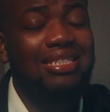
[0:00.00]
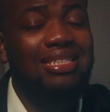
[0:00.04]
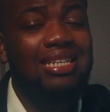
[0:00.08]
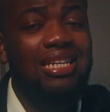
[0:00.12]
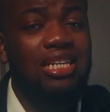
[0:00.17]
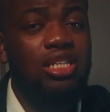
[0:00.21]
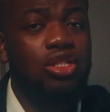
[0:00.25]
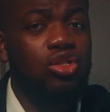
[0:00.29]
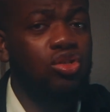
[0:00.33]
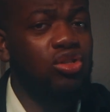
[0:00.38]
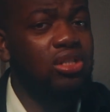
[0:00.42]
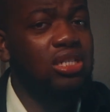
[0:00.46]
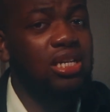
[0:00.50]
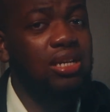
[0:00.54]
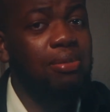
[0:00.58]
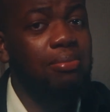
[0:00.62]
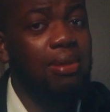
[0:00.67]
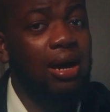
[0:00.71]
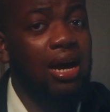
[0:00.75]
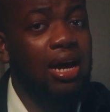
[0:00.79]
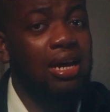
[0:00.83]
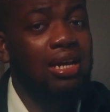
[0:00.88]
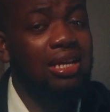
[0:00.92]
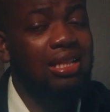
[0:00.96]
did it using
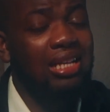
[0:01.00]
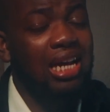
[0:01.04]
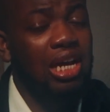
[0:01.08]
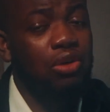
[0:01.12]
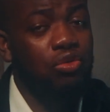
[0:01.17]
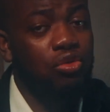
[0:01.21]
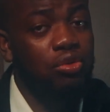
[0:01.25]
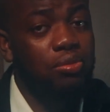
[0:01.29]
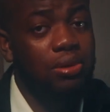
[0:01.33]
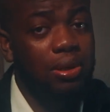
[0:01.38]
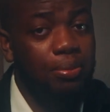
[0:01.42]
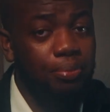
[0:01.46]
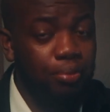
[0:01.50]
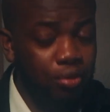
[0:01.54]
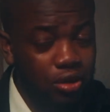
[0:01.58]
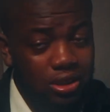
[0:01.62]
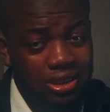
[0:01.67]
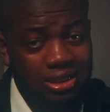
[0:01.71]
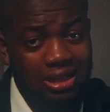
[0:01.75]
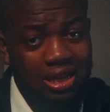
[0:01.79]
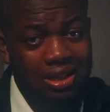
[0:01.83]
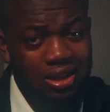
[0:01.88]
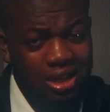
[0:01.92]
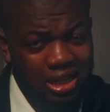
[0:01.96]
my Lightroom
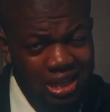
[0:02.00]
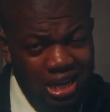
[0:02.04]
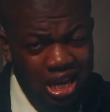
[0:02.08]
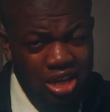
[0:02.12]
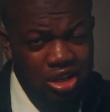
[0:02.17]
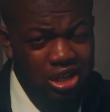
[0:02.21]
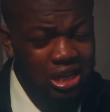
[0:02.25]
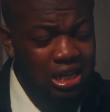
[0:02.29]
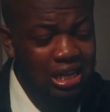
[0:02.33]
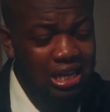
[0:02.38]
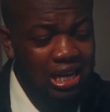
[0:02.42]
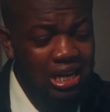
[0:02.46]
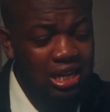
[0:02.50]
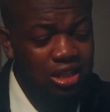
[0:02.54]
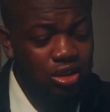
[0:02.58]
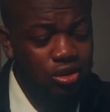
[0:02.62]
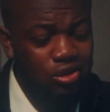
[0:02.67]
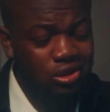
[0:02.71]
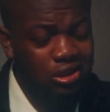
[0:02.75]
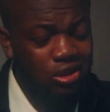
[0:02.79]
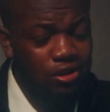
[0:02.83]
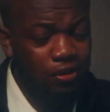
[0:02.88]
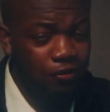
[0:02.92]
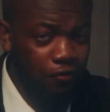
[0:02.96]
preset. Again, you can get it
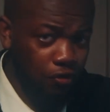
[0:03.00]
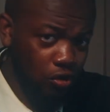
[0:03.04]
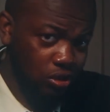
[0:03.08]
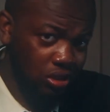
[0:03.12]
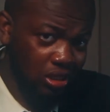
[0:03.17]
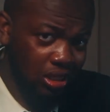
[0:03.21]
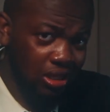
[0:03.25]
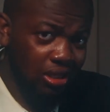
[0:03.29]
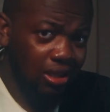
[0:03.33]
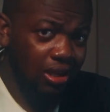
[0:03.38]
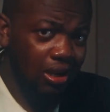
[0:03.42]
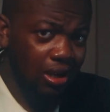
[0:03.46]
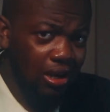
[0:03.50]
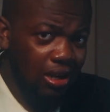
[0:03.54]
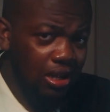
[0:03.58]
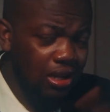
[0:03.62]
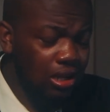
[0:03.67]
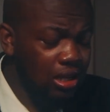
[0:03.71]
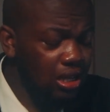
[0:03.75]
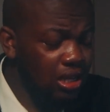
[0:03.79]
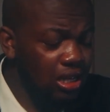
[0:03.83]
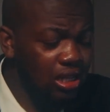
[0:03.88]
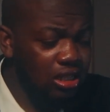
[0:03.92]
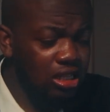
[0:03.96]
using the first link
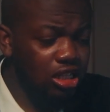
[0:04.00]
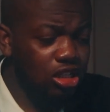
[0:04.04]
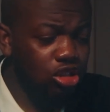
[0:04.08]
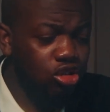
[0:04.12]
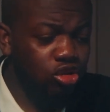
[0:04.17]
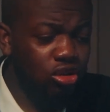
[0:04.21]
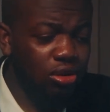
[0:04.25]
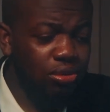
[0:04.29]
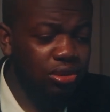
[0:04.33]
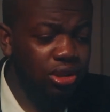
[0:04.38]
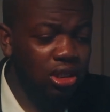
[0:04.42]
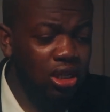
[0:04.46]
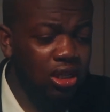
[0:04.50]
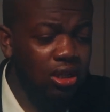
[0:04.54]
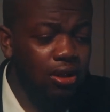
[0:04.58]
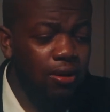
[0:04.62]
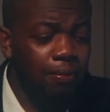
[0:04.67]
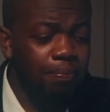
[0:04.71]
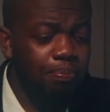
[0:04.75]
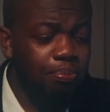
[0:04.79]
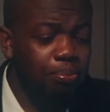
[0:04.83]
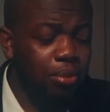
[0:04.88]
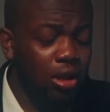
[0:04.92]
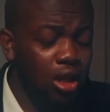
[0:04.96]
in the description
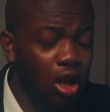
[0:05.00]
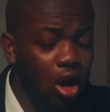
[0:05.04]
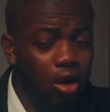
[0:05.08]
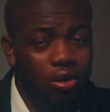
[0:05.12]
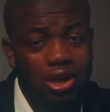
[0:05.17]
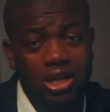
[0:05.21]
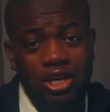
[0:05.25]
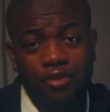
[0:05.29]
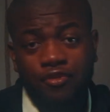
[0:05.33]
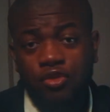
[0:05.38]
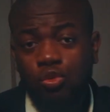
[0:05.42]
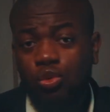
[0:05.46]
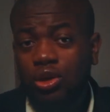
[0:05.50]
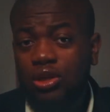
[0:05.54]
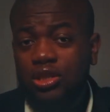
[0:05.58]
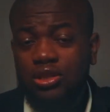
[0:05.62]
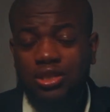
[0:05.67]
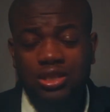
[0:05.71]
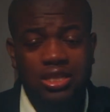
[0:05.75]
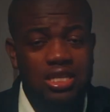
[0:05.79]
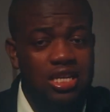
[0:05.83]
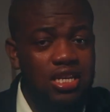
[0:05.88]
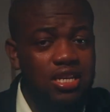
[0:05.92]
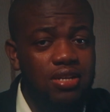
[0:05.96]
below. And if you want to
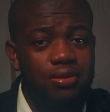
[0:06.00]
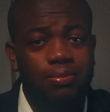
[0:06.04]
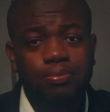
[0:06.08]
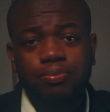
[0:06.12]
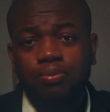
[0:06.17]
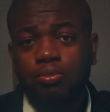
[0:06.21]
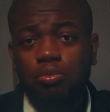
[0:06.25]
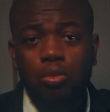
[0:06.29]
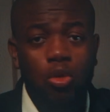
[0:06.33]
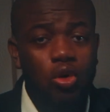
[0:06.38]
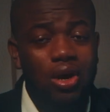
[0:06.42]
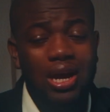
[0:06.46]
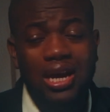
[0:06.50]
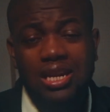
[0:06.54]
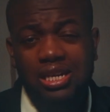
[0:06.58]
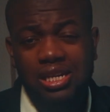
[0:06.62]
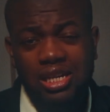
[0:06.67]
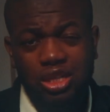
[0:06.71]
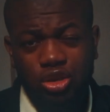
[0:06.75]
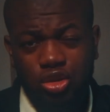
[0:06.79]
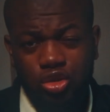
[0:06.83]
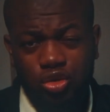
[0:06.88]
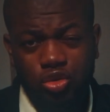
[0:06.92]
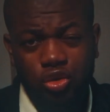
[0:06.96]
see more
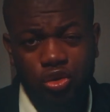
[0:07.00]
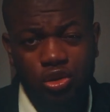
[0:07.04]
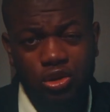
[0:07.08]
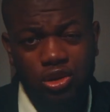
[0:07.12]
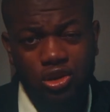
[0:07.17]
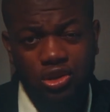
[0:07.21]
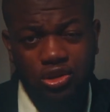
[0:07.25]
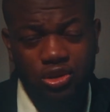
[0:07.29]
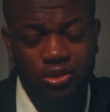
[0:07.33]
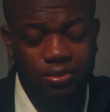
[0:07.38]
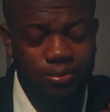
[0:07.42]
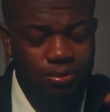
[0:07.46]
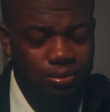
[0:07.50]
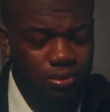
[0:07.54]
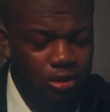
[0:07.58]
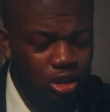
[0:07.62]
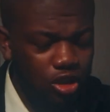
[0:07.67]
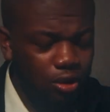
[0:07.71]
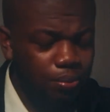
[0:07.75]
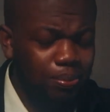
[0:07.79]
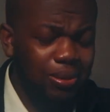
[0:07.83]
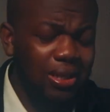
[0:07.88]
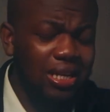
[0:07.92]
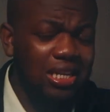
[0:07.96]
editing tutorials,
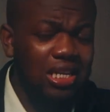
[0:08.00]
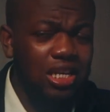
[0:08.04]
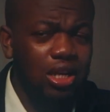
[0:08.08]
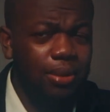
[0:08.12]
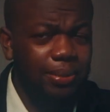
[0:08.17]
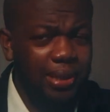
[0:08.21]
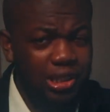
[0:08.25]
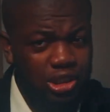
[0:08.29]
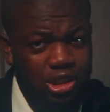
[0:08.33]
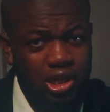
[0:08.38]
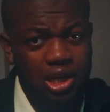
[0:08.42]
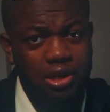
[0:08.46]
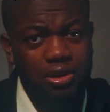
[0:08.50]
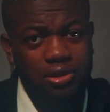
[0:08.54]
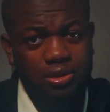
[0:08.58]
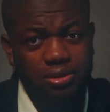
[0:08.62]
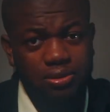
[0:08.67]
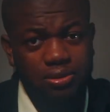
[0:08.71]
there are plenty on my channel.